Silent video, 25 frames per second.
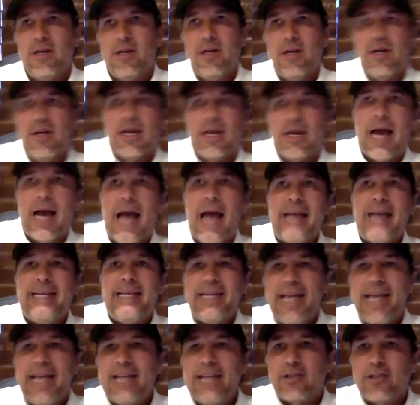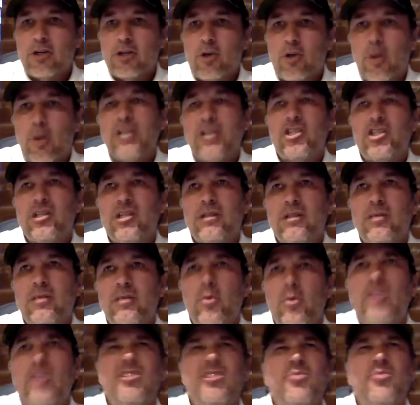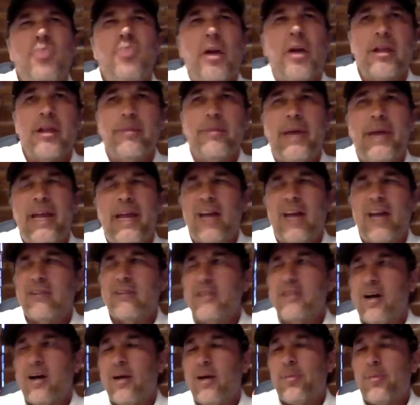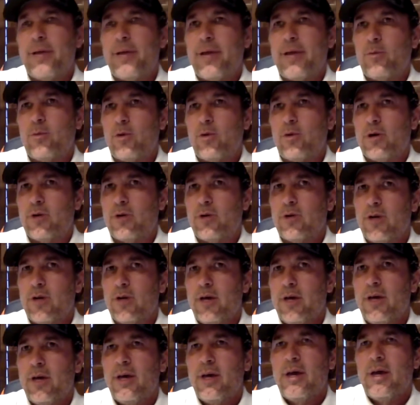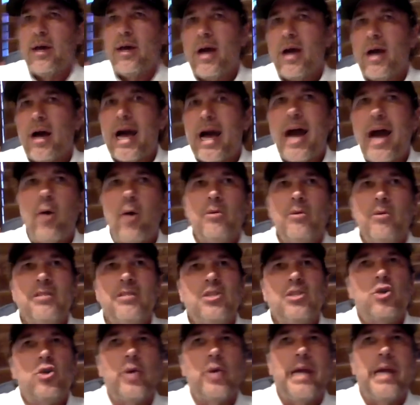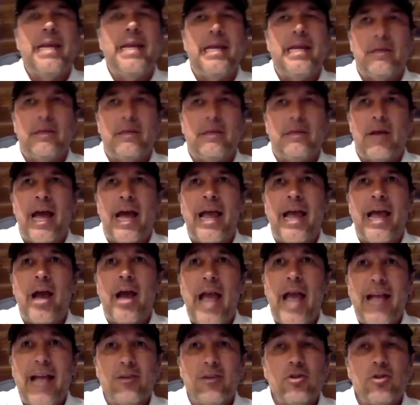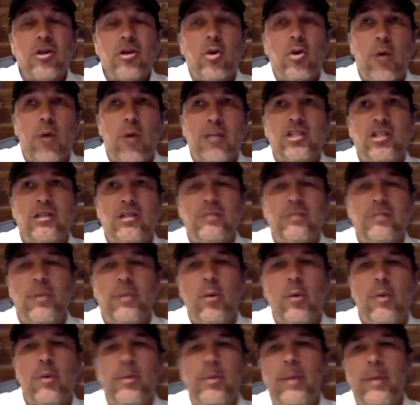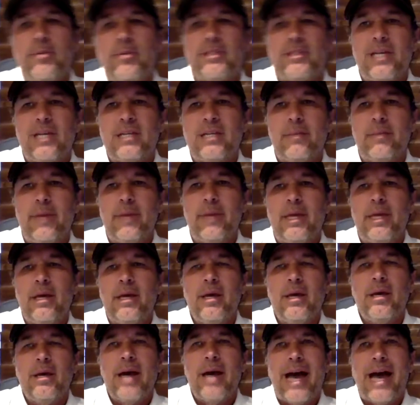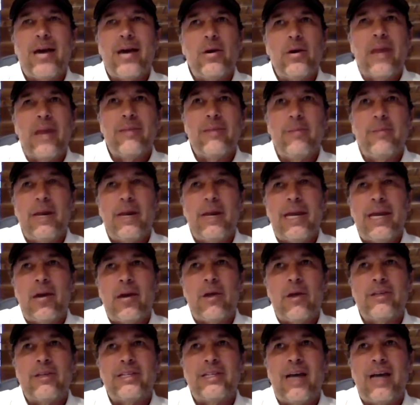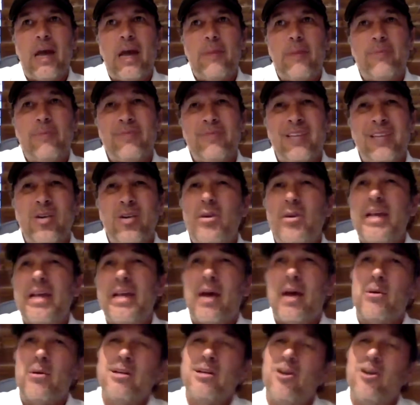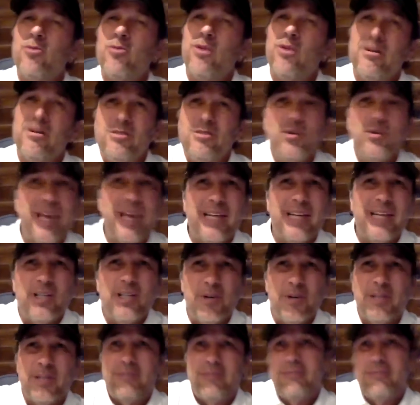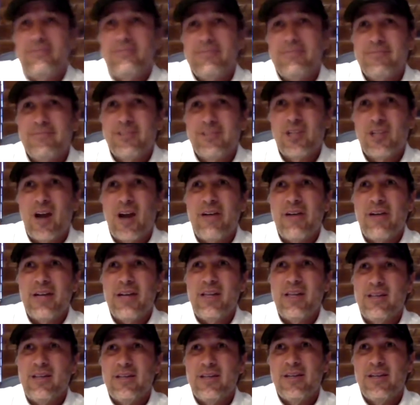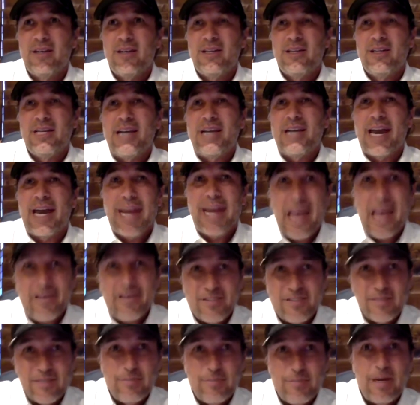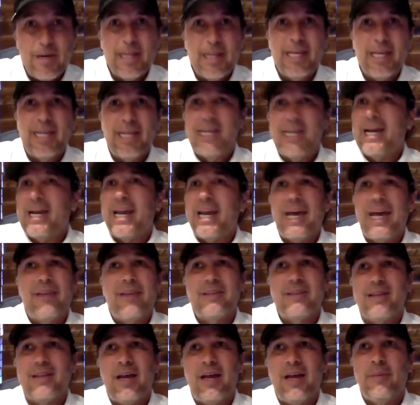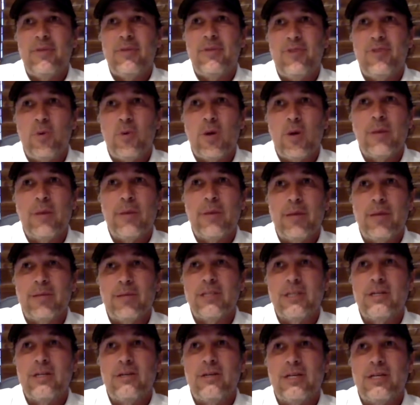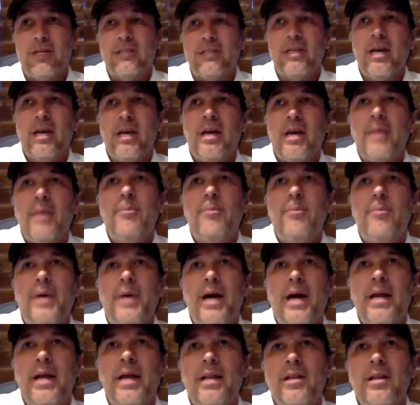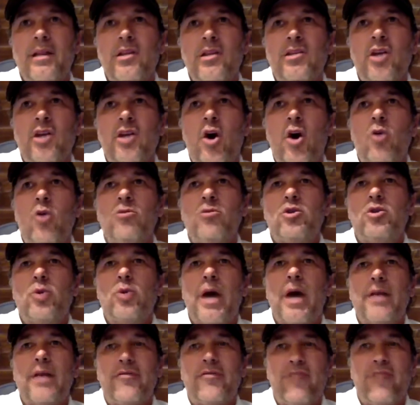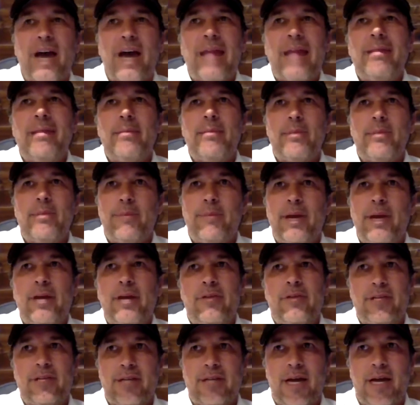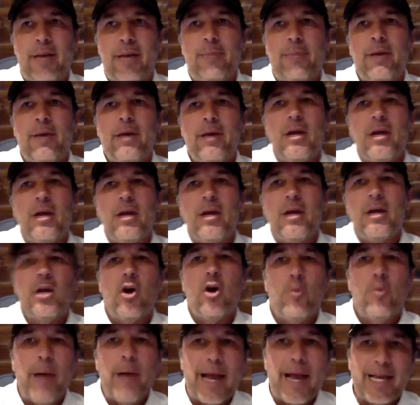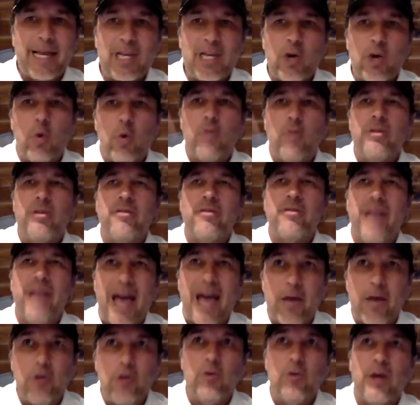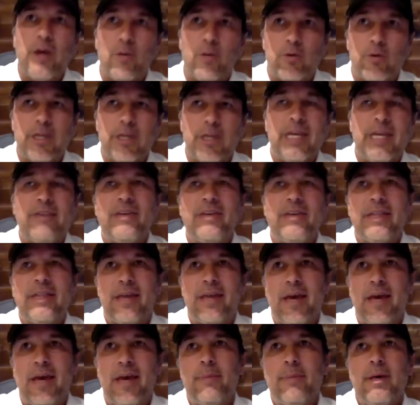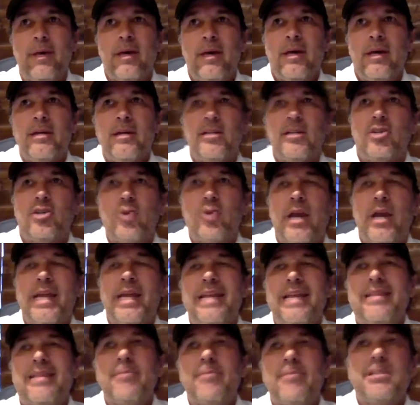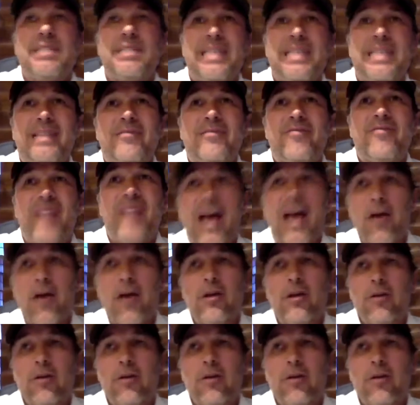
I did answer questions. Where's the product made? How does the comp plan work? How was the training? I answered questions. But when people said to me, I don't have the money, I don't have the time, literally I would go, well, you can't do it. Sorry. You got to have some money and you got to have the time if you want to be able to do this. But don't try to find them the money or the time. Go back and go over the value that we're giving them to try to get them to see the value.